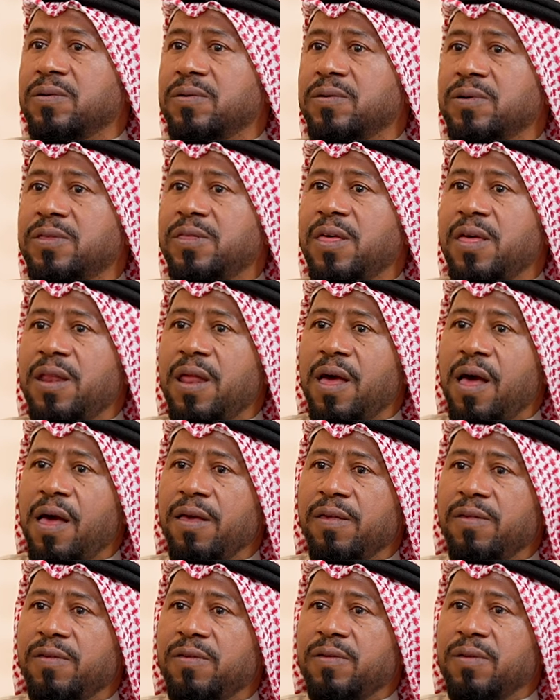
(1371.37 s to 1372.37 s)
What the
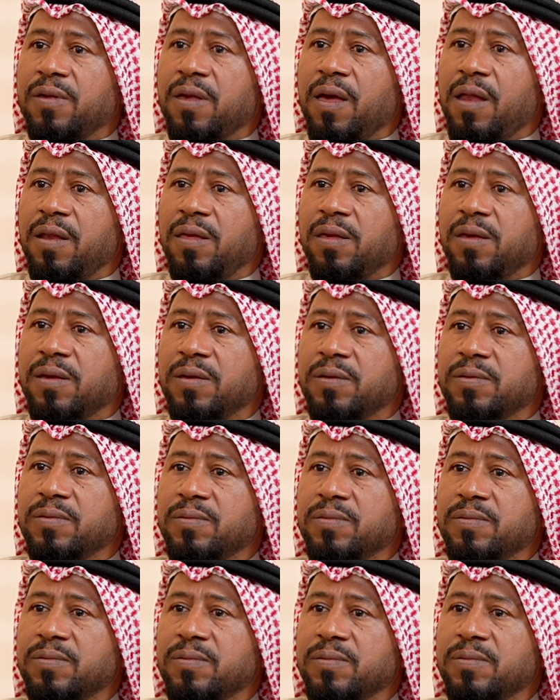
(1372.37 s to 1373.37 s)
nice, yani,
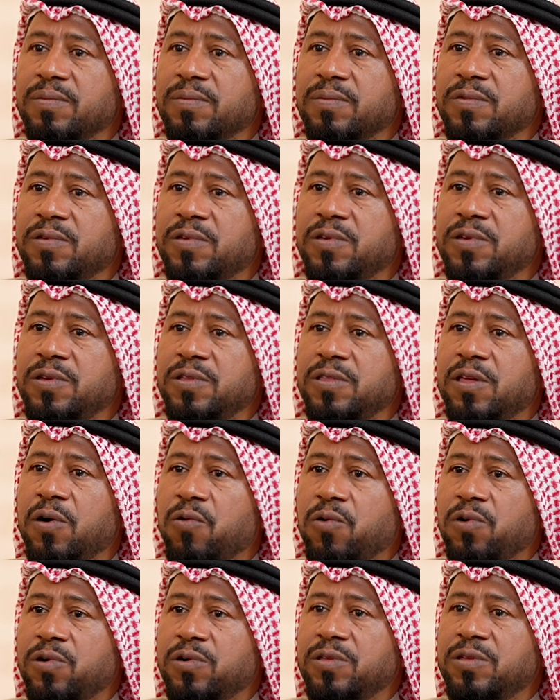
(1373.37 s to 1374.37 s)
seeing the
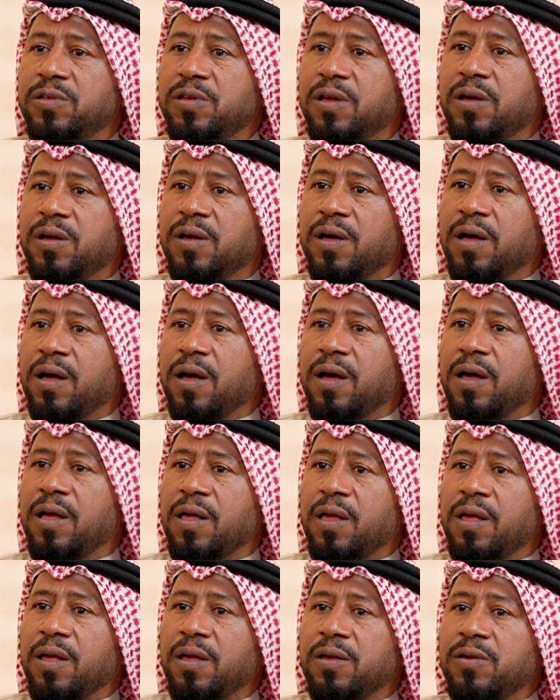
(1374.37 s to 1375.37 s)
world,
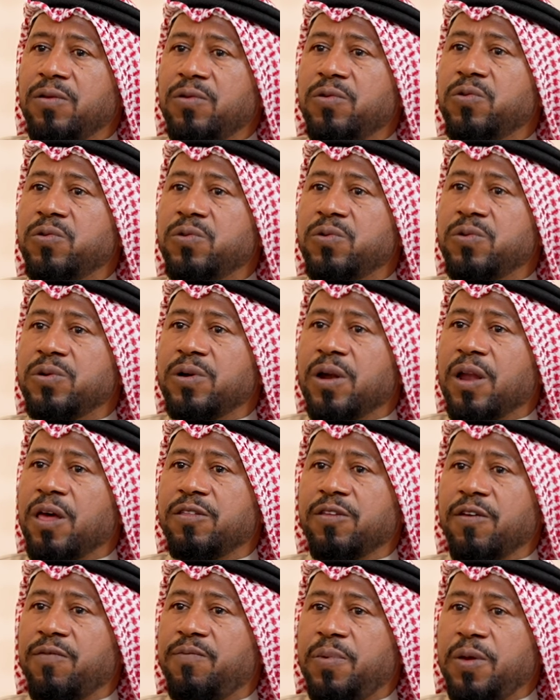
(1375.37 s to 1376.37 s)
you know, a
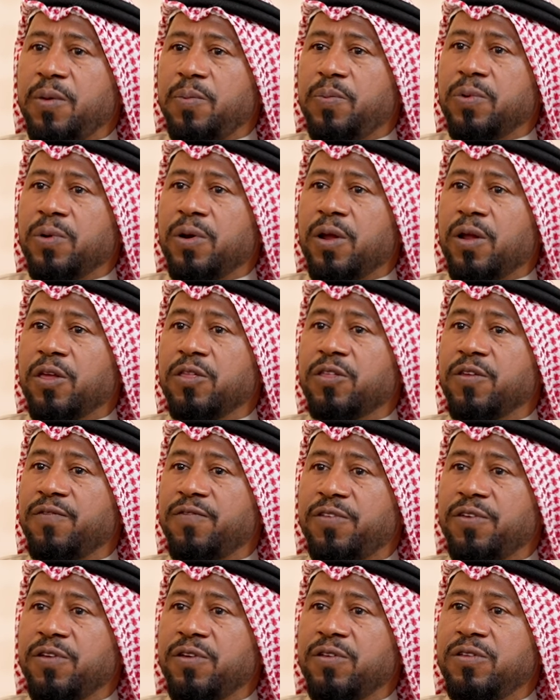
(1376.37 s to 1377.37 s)
lot of people, a lot of
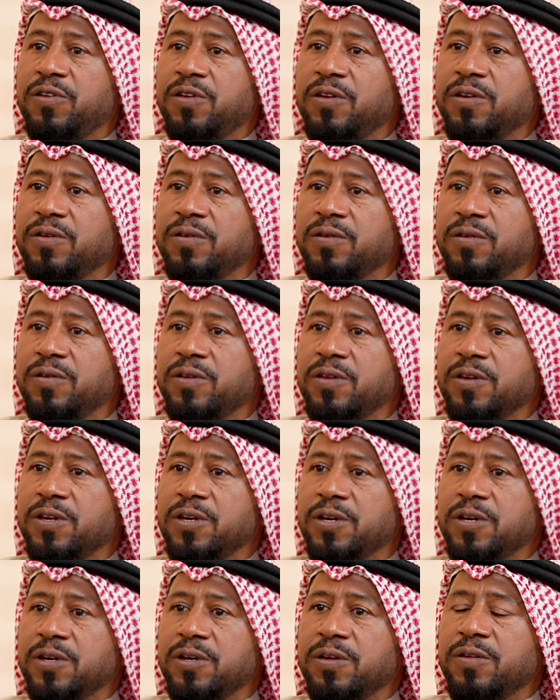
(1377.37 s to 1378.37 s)
children,
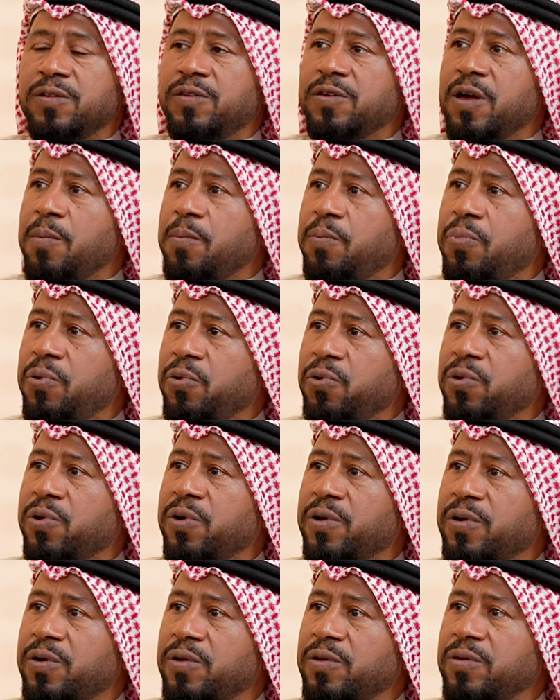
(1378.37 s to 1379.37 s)
some poor,
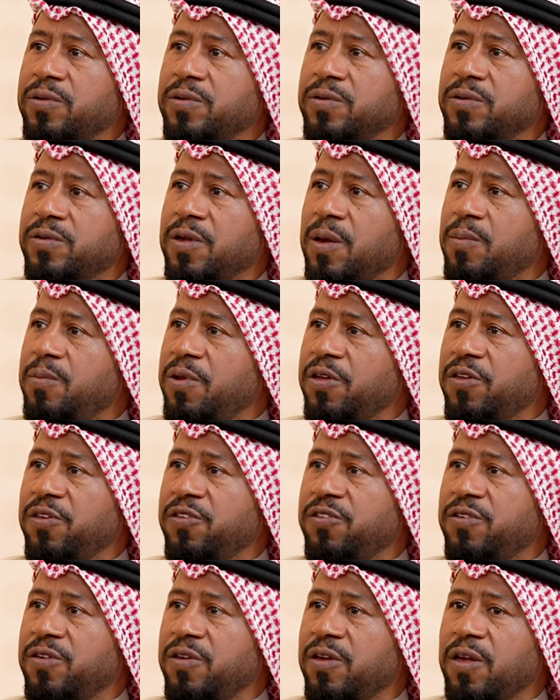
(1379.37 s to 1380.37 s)
some
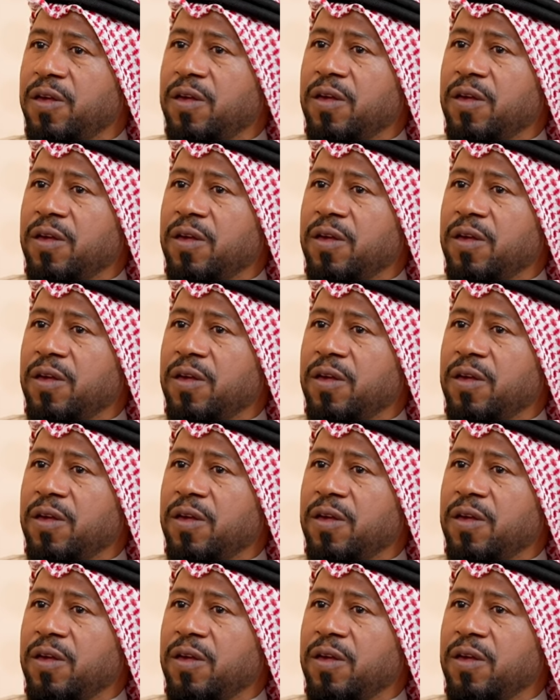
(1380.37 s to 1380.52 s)
rich.